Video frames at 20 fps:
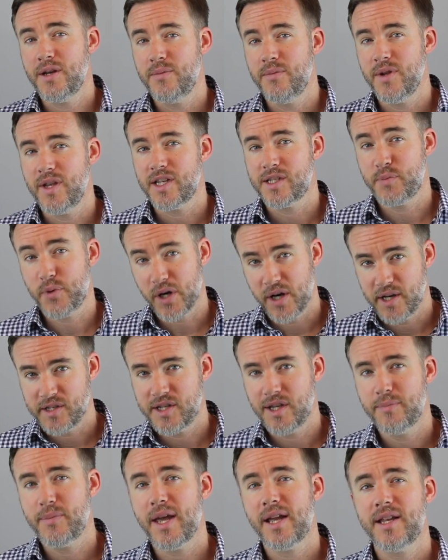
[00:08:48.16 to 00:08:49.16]
in
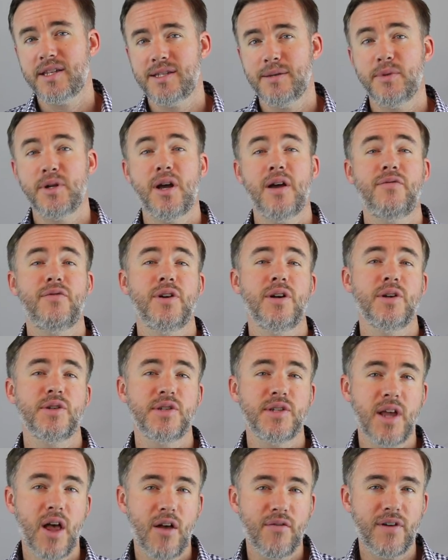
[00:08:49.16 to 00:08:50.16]
experiencing Beckett Simonon for
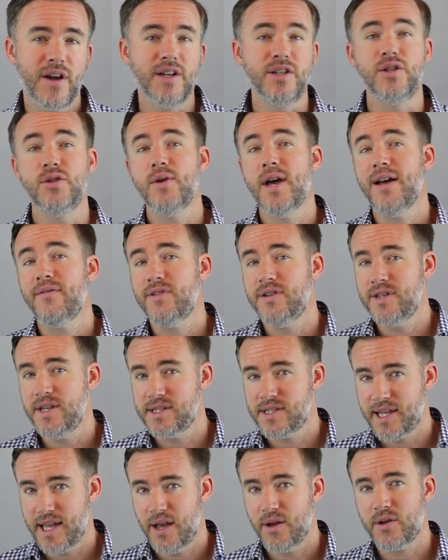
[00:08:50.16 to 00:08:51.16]
yourself, I do have a
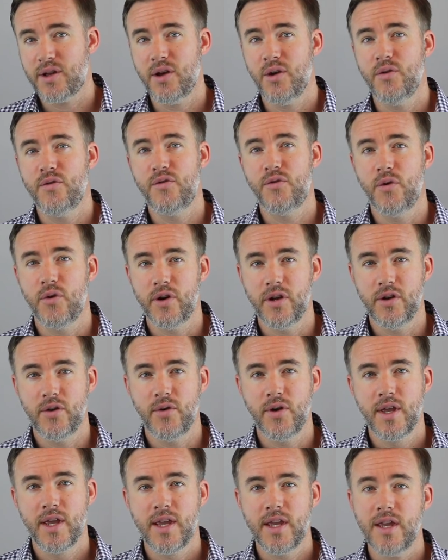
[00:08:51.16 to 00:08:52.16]
discount code for
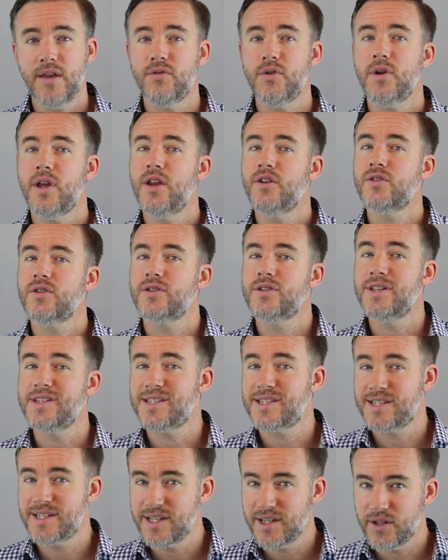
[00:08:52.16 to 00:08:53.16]
you. If you enter
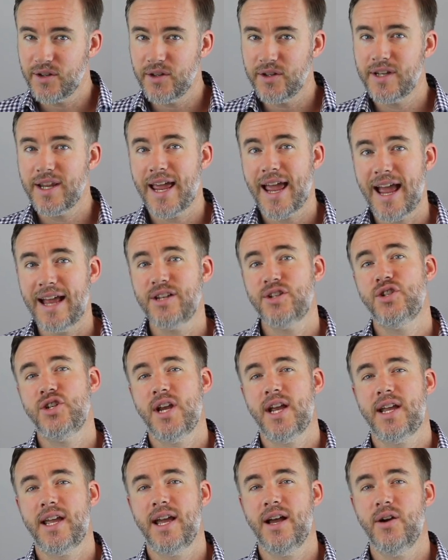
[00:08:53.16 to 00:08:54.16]
distilled at
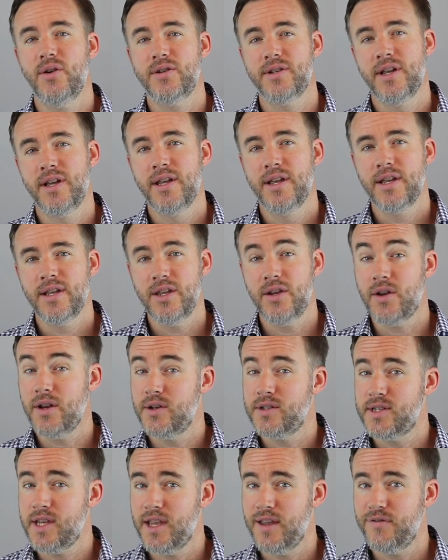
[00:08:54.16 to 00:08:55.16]
checkout, you
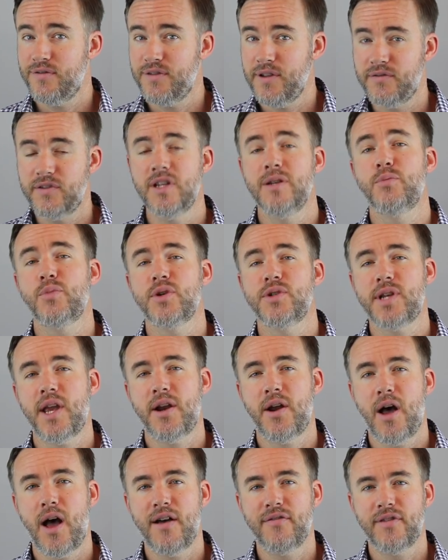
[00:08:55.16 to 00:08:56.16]
can save fifteen
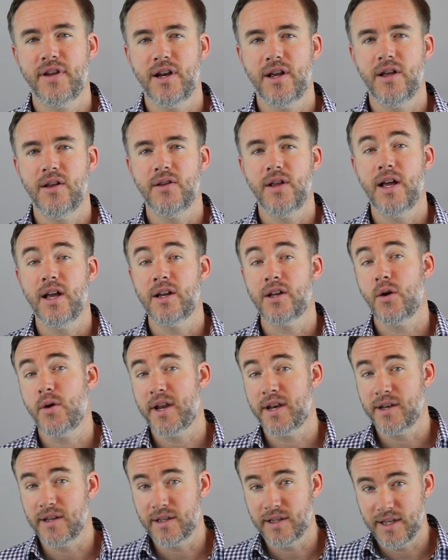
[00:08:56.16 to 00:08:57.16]
percent off, and I'll uh, go
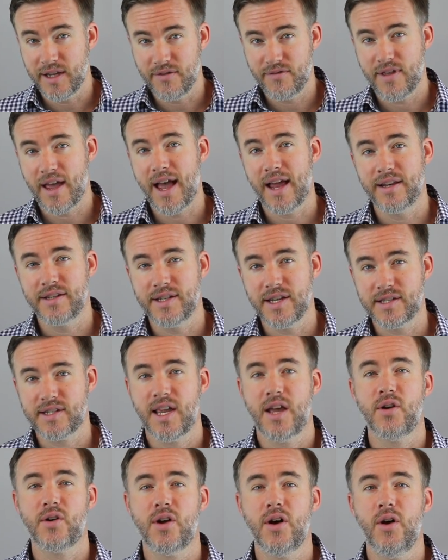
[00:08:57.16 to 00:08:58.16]
ahead and leave that
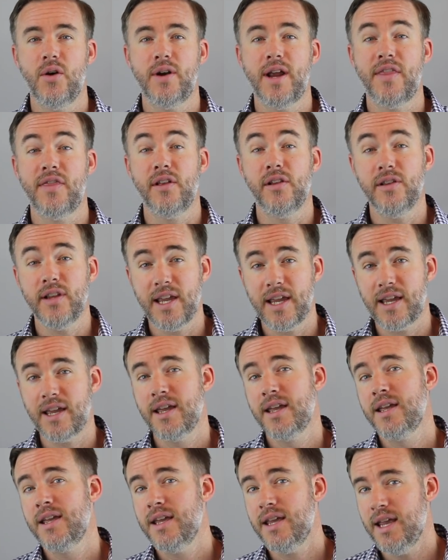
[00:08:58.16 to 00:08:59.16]
discount code and the
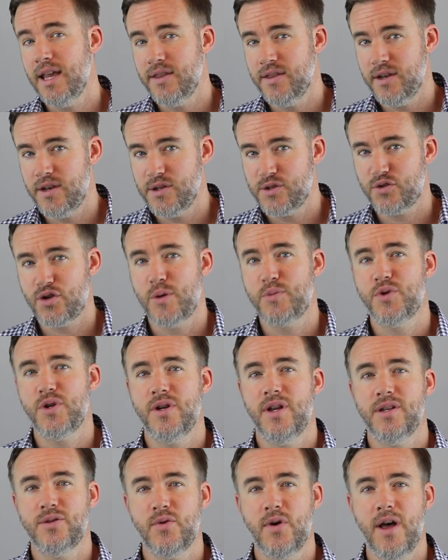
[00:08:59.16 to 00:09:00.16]
link in the
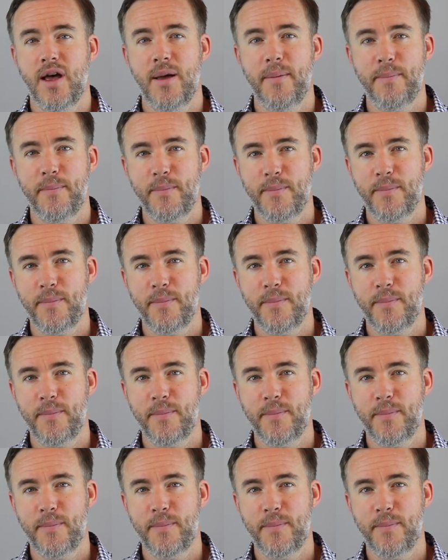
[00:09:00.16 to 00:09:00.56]
description as well.